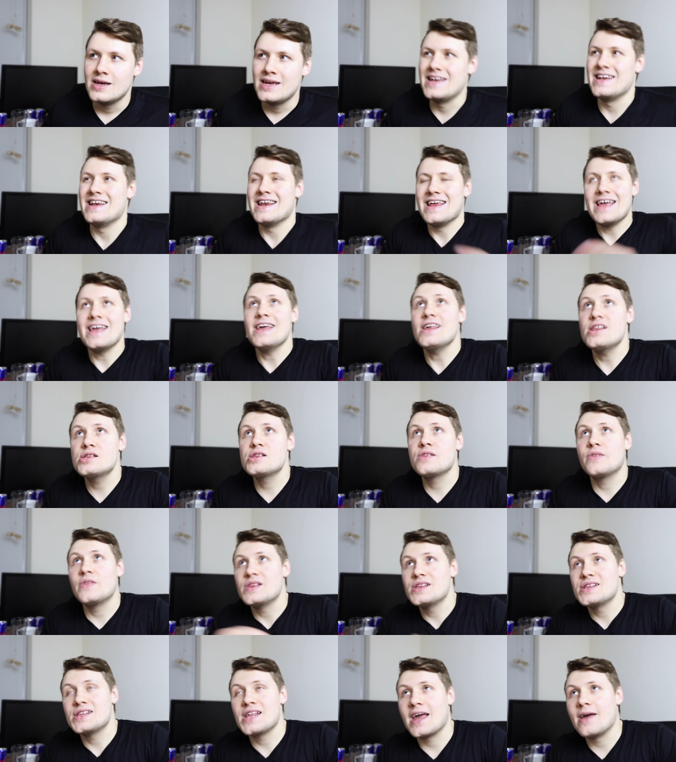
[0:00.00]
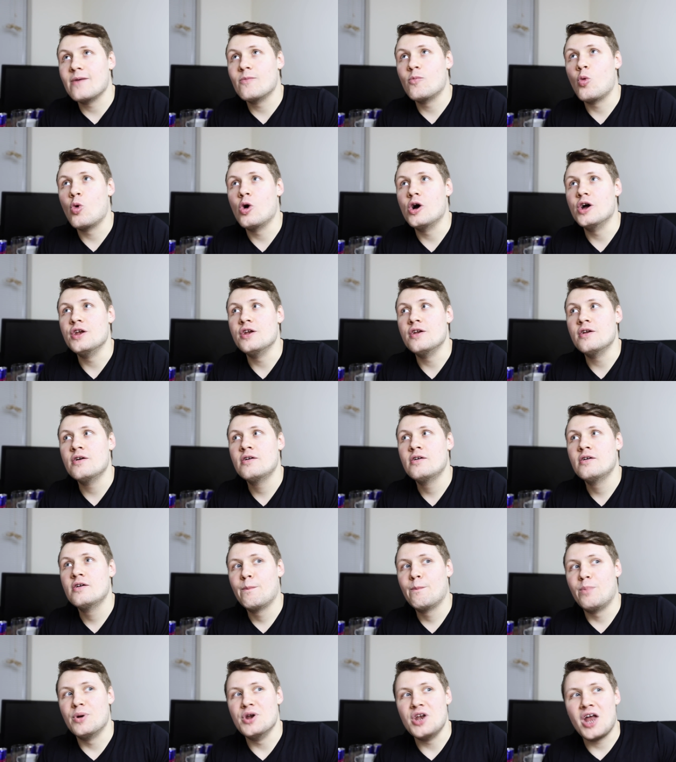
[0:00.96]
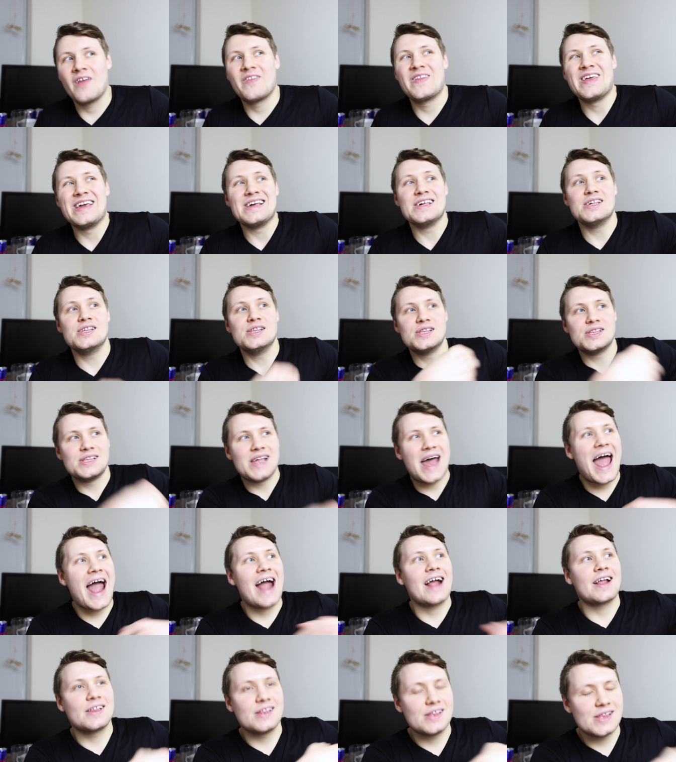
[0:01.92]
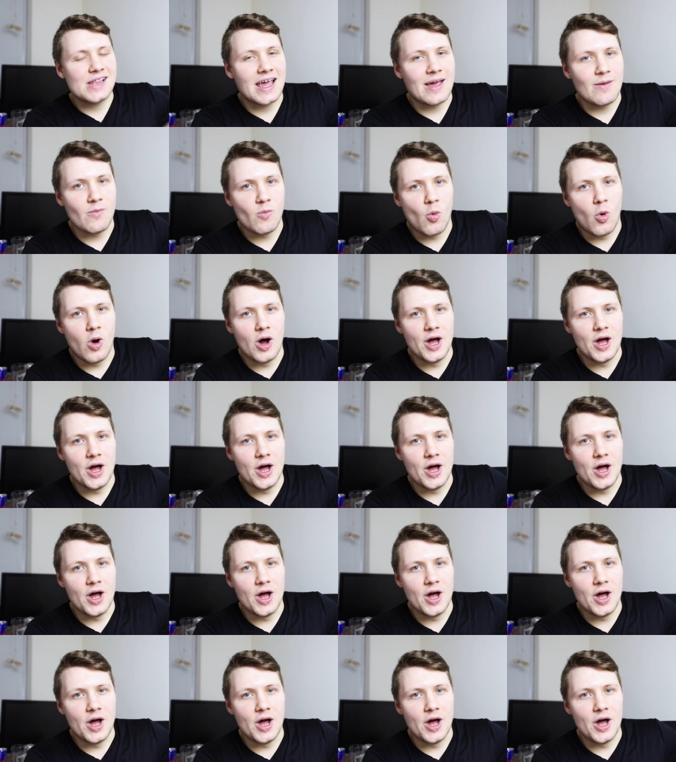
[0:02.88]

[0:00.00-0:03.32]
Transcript: It is the same one, but not the exact same